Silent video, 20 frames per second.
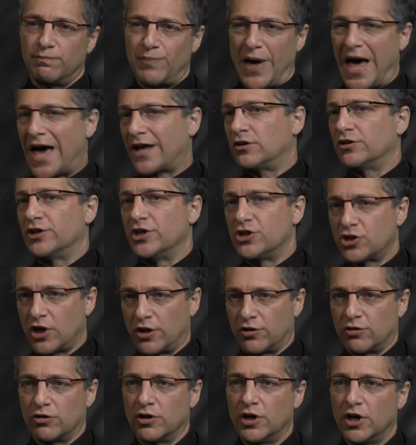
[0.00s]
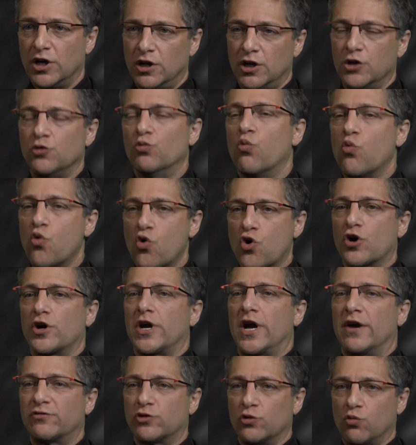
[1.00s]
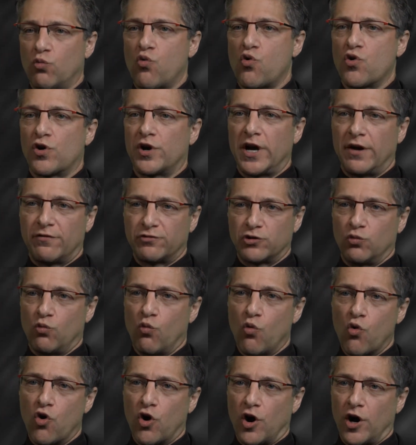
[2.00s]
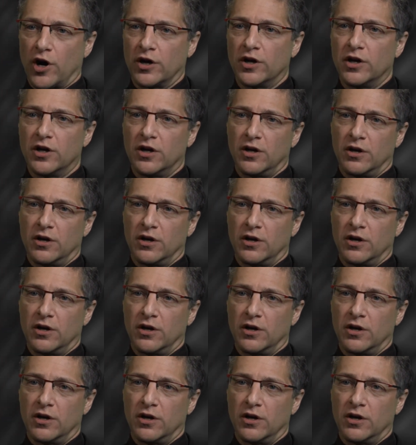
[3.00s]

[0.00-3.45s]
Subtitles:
battle each other in war after war after war,